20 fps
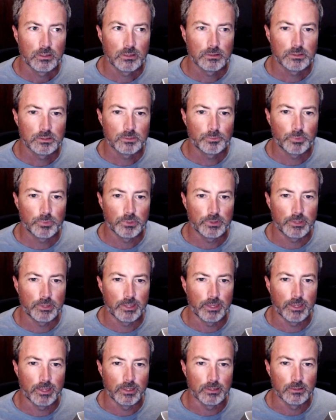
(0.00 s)
Just put
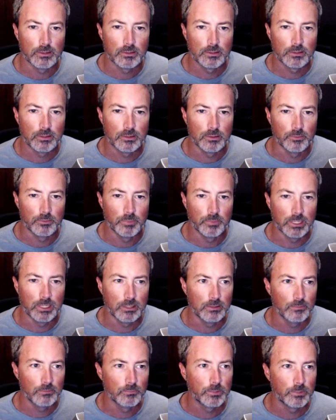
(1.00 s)
that in the
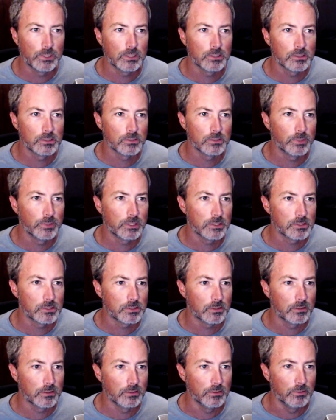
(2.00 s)
main. We can
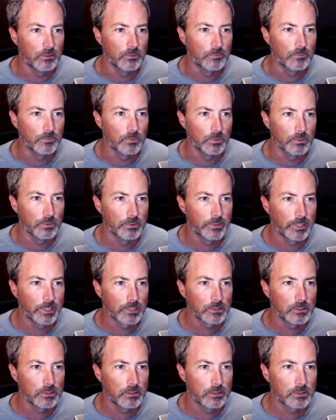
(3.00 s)
start a new folder
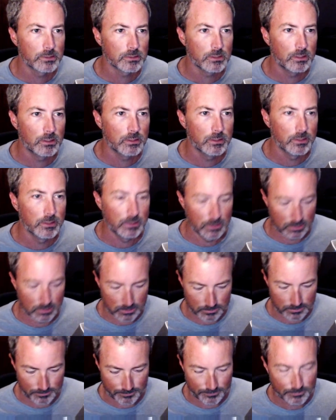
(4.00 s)
actually. Let's call it
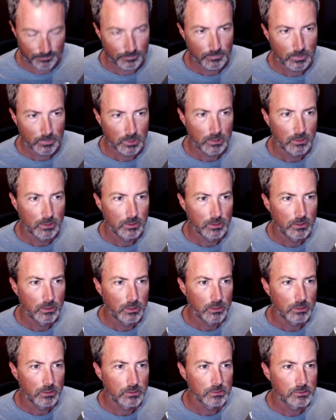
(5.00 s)

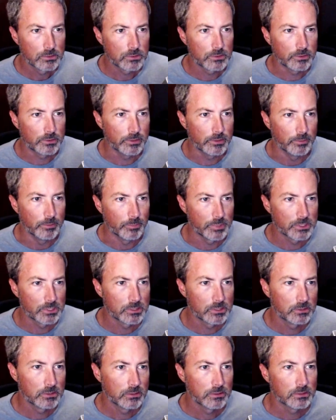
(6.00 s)

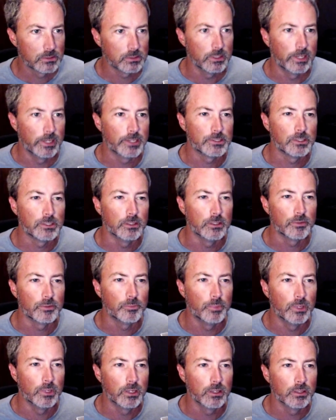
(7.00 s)
scripts/health
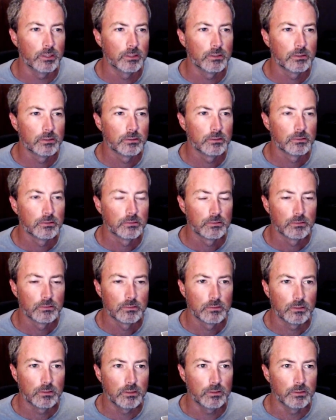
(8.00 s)
bar.
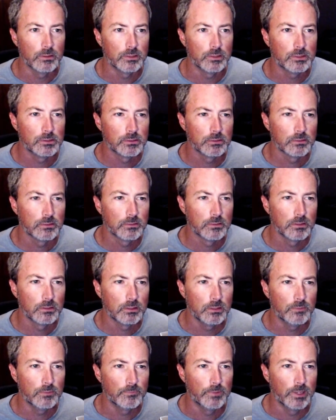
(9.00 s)
Oh,
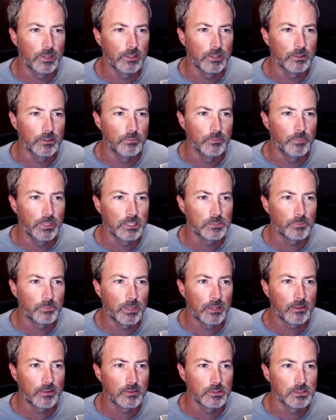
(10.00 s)
invalid. Base
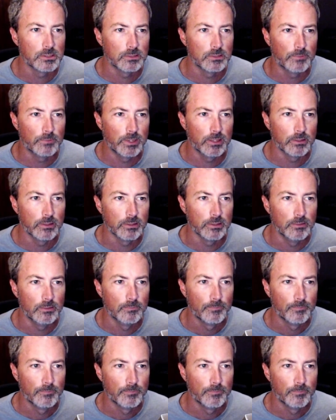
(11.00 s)
path is invalid.